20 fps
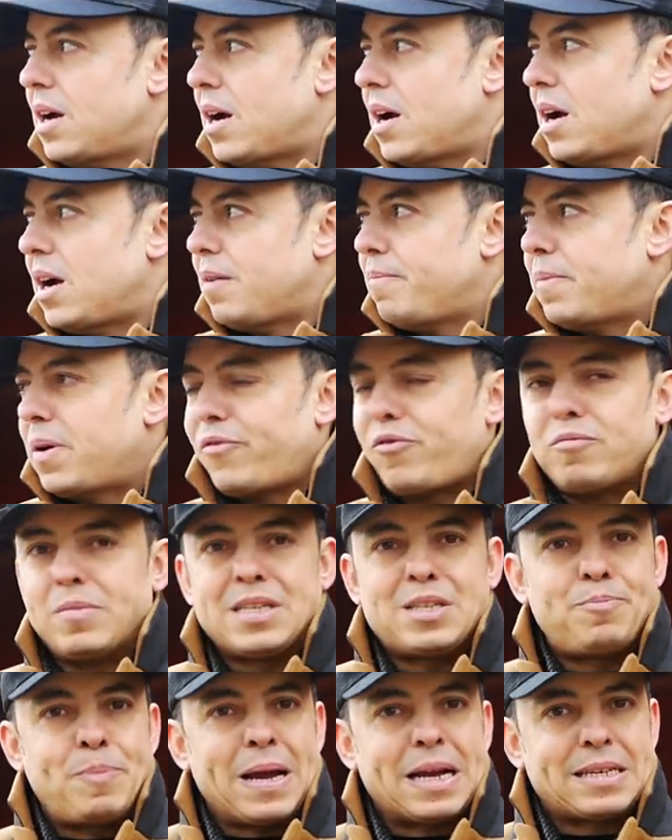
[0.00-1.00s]
from
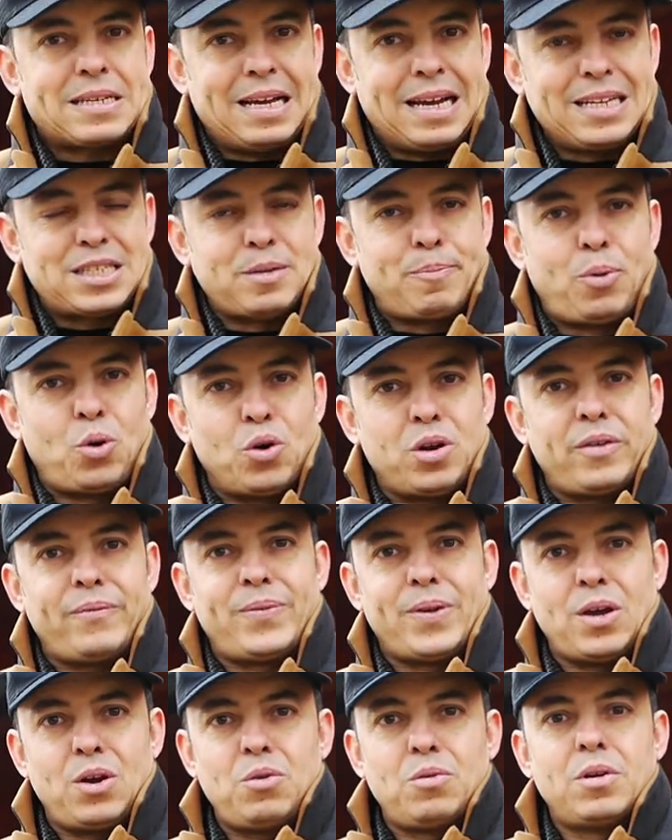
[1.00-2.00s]
a spectator point
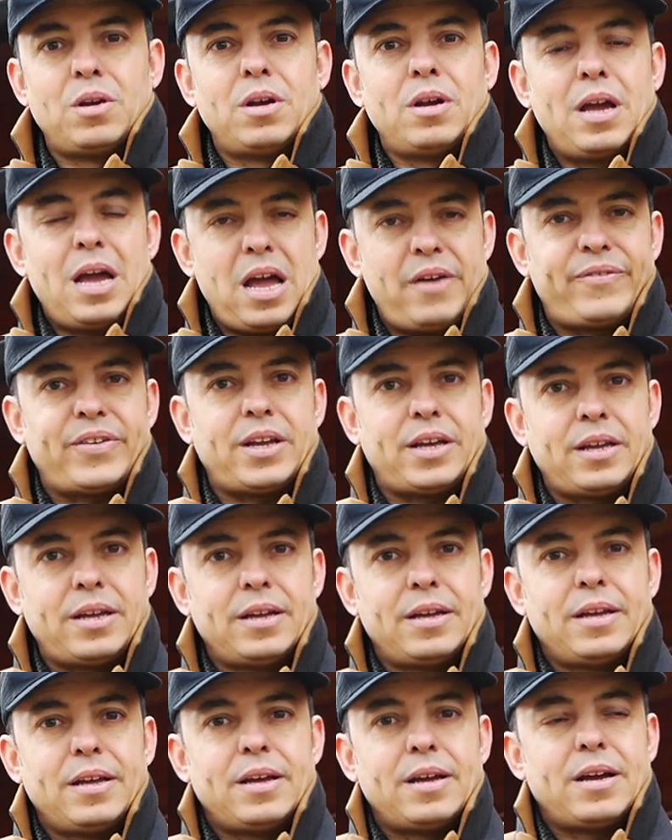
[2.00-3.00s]
of view heavily,
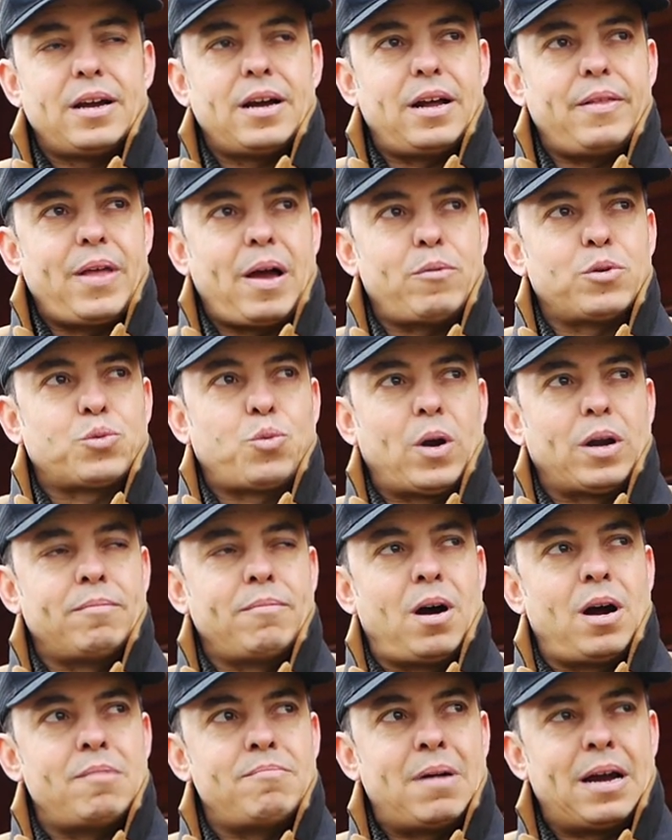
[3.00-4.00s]
and that was one
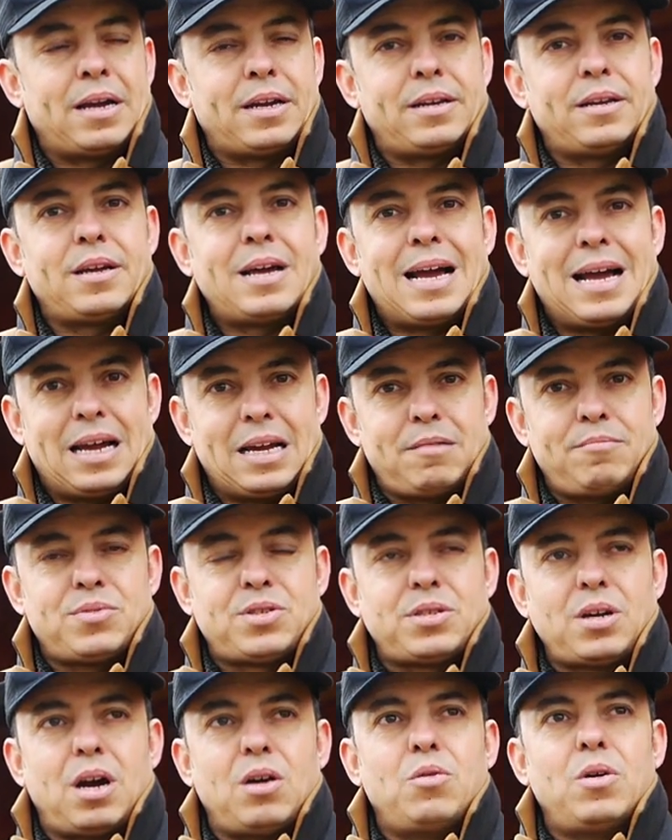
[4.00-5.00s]
of my main
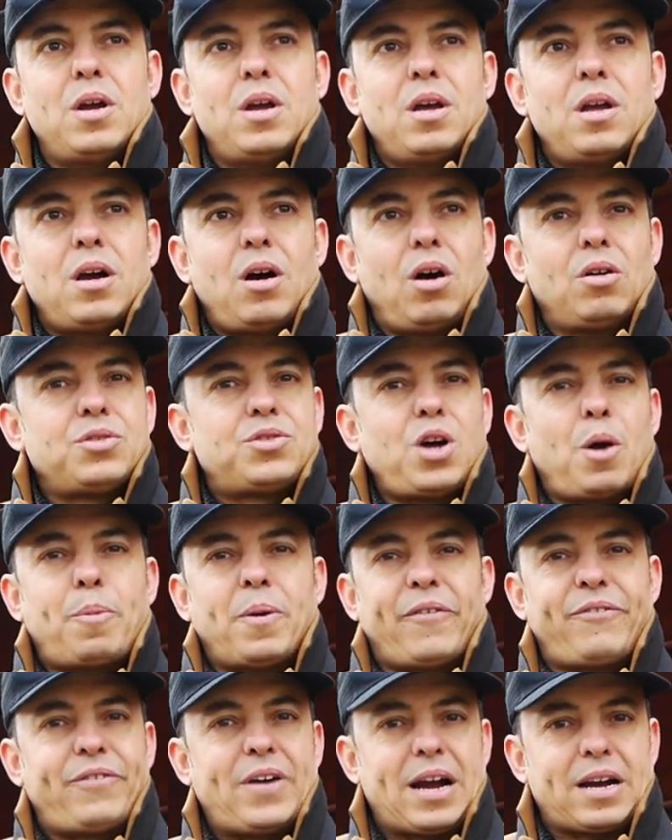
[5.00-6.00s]
aims. So on
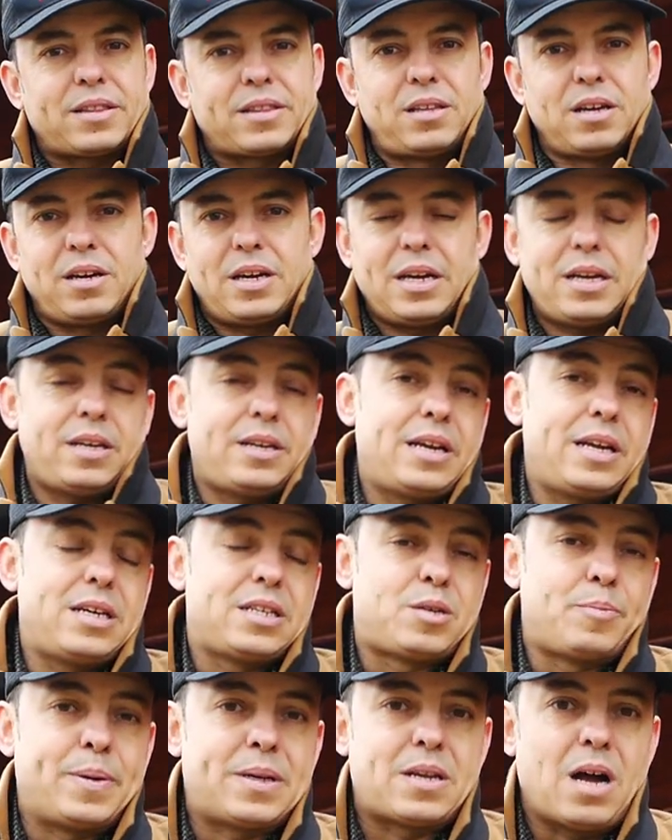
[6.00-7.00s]
top of the fact that it needs to be